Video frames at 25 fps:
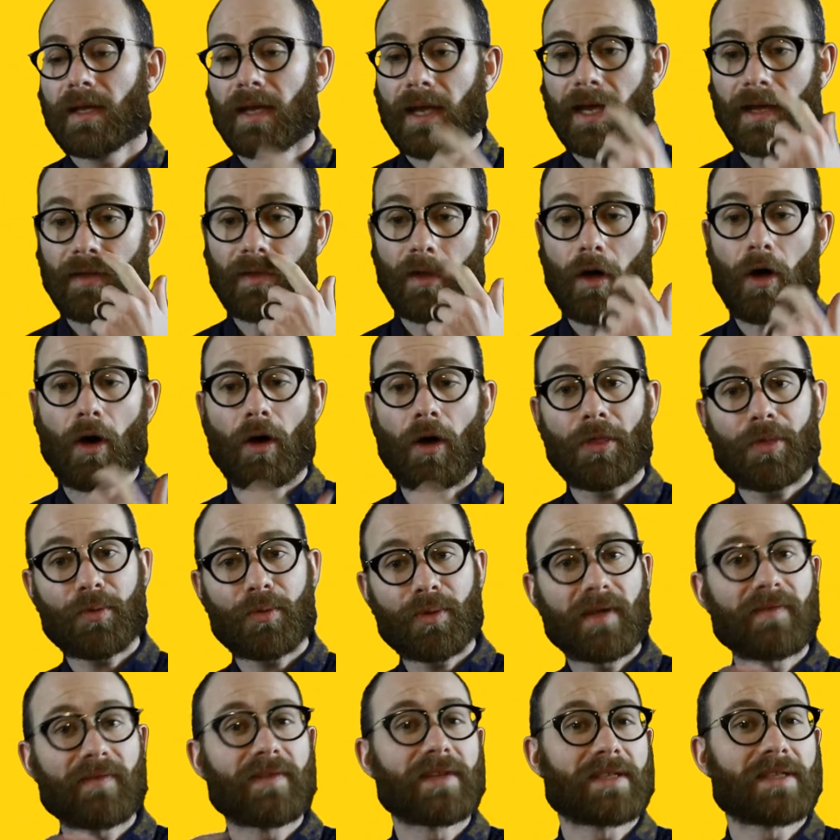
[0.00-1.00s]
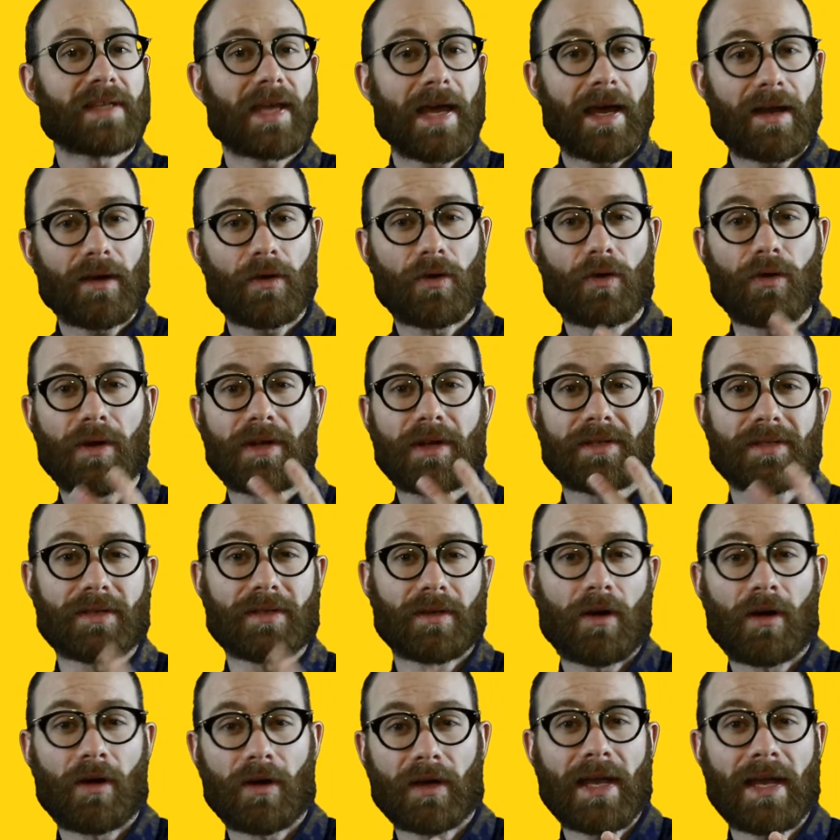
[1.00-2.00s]
And all three of these categories
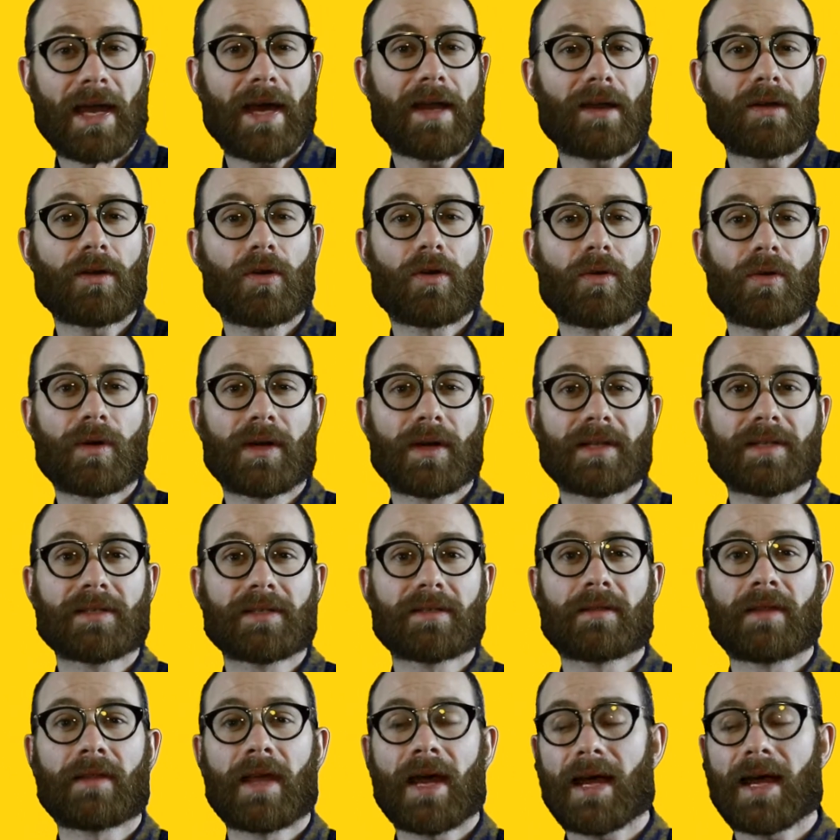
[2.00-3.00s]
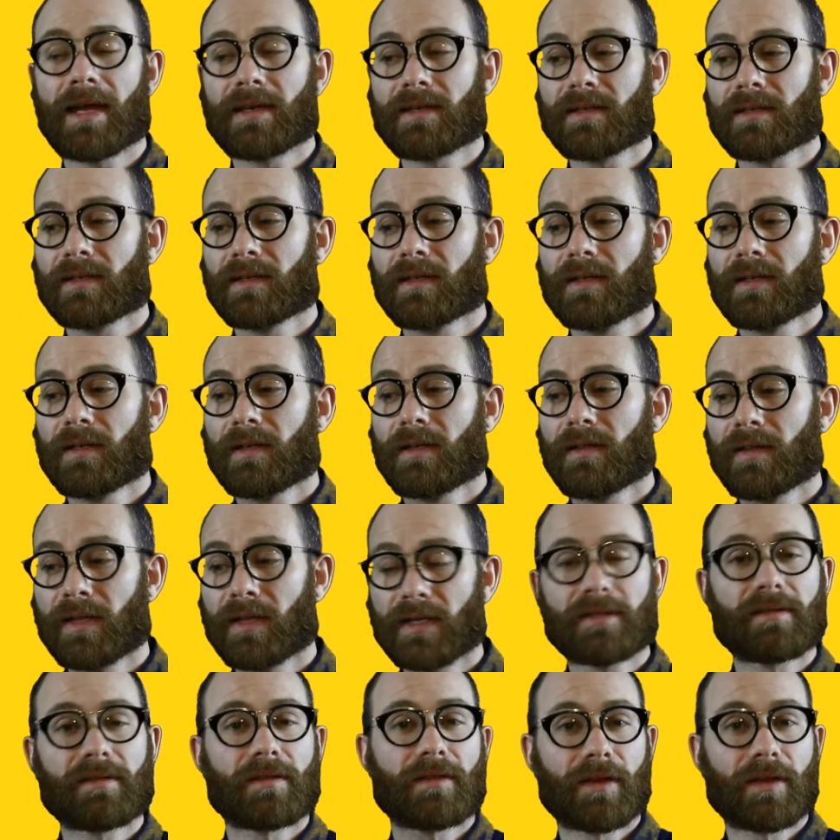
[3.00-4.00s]
are categories that
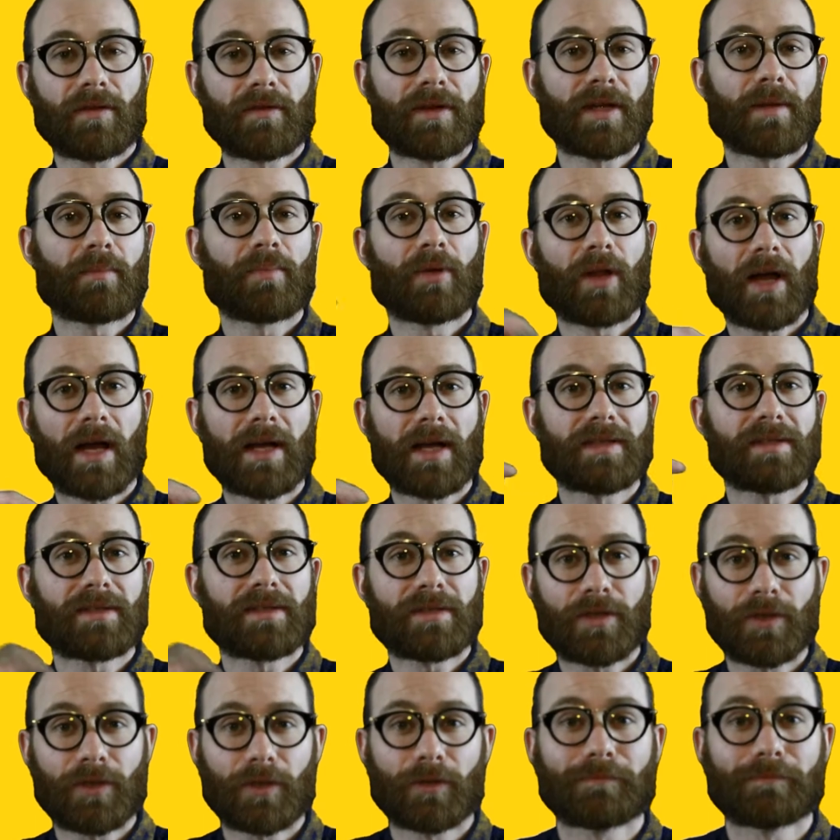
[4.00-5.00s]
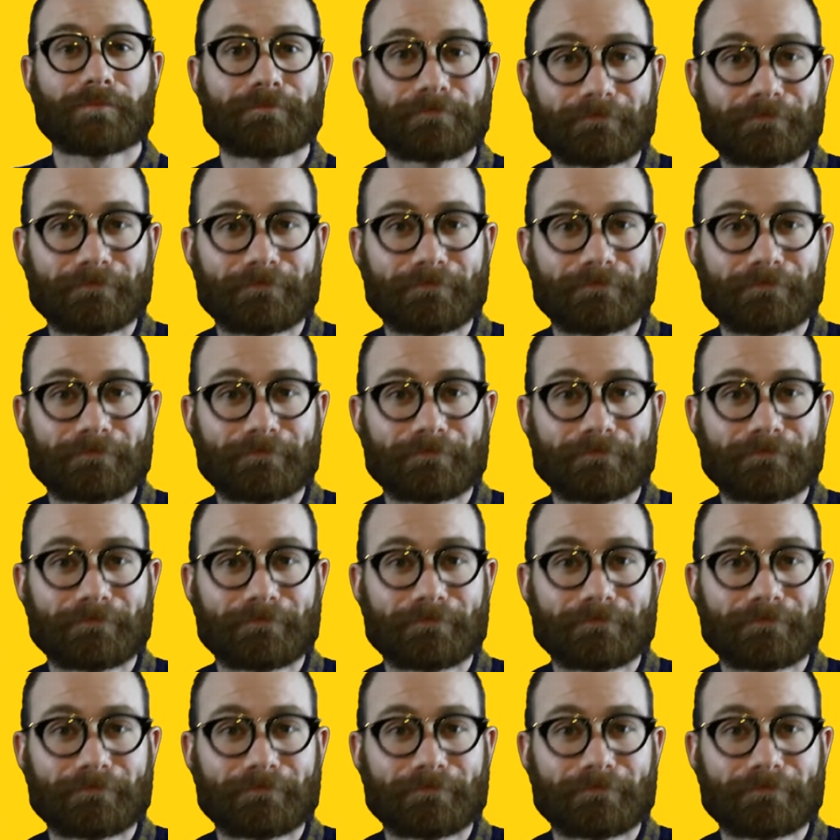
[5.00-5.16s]
this theory applies to.